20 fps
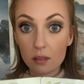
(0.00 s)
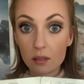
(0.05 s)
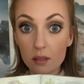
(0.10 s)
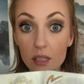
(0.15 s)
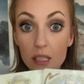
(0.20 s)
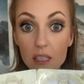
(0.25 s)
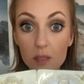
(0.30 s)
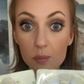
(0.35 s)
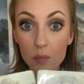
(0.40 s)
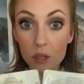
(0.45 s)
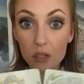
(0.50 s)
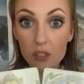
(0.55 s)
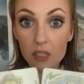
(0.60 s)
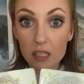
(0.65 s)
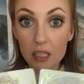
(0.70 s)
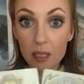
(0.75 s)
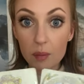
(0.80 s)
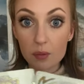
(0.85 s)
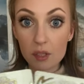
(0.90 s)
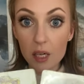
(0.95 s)
This person
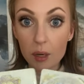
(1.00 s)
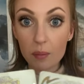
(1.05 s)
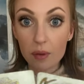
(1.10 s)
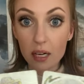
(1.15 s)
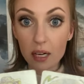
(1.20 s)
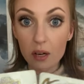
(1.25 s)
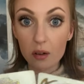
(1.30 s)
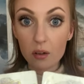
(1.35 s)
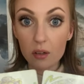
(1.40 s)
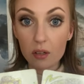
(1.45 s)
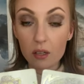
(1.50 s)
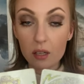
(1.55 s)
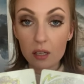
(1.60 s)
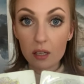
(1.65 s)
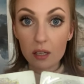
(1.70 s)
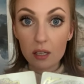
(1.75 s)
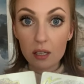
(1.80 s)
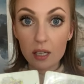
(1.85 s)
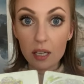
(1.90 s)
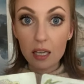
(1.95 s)
keeps coming out.
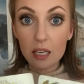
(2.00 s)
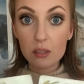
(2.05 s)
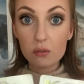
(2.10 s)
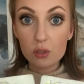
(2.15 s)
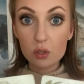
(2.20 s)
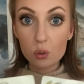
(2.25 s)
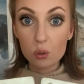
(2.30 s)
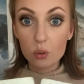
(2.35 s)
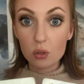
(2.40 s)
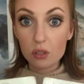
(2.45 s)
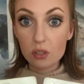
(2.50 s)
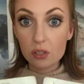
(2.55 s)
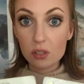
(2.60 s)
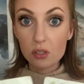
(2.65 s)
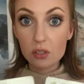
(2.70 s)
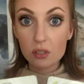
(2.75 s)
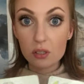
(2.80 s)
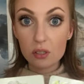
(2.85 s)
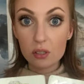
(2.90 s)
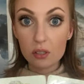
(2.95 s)
King of
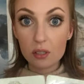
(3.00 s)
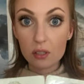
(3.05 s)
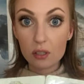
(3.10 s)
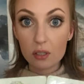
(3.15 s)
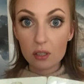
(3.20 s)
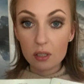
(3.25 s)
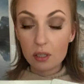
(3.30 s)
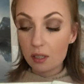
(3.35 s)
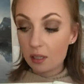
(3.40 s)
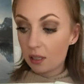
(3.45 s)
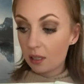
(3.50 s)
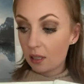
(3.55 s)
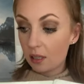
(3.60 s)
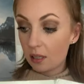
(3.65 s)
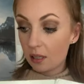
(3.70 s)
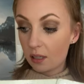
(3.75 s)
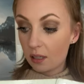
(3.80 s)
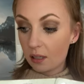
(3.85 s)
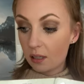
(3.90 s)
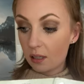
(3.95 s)
Swords.
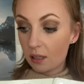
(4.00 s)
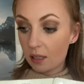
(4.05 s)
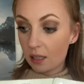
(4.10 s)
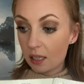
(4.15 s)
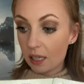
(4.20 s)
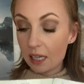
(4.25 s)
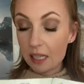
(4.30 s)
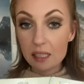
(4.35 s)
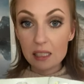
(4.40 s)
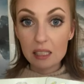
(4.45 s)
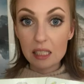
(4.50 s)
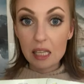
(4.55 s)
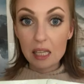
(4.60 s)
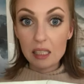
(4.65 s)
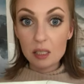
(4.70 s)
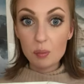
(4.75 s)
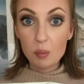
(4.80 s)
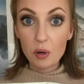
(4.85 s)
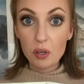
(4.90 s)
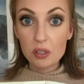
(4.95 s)
It's
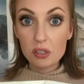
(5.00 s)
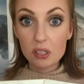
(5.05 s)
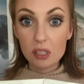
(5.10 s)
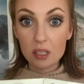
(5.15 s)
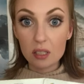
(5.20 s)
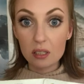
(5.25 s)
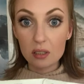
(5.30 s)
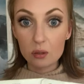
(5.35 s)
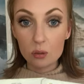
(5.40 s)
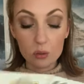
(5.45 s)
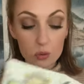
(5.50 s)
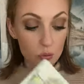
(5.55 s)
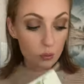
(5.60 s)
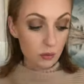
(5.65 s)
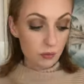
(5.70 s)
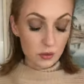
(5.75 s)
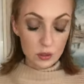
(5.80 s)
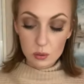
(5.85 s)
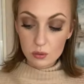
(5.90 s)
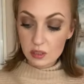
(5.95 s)
this person who's
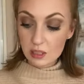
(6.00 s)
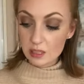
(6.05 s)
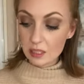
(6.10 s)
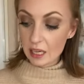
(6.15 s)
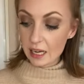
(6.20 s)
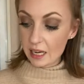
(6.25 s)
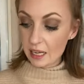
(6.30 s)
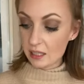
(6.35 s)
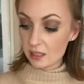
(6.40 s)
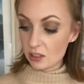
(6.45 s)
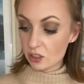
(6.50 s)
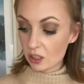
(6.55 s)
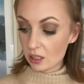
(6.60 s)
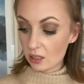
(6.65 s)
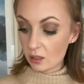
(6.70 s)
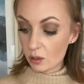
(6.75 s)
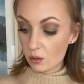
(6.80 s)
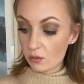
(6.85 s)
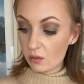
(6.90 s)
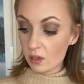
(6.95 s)
refusing to hand
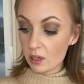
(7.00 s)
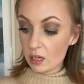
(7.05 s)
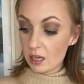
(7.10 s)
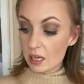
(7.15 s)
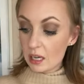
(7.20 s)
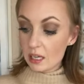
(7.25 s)
shit over.